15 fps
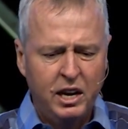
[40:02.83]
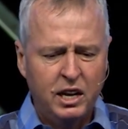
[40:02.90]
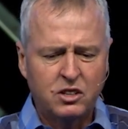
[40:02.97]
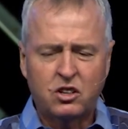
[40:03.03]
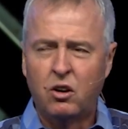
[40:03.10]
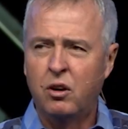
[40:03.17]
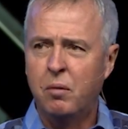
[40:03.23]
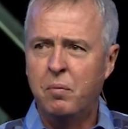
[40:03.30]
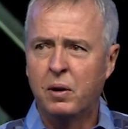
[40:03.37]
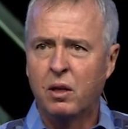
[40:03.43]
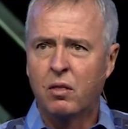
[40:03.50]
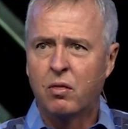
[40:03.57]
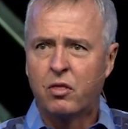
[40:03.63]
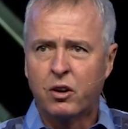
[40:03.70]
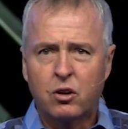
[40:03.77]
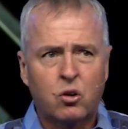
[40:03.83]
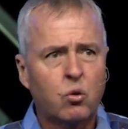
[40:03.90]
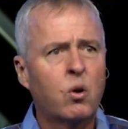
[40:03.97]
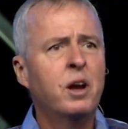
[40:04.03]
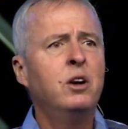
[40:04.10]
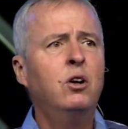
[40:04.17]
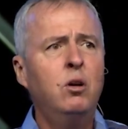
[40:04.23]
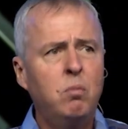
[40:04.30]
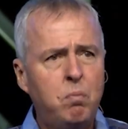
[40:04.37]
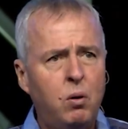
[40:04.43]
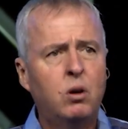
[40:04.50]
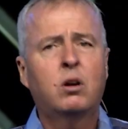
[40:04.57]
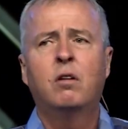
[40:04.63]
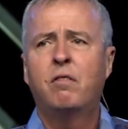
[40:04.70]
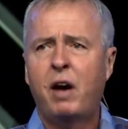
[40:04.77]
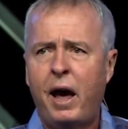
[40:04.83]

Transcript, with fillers: It's going to be the greater book of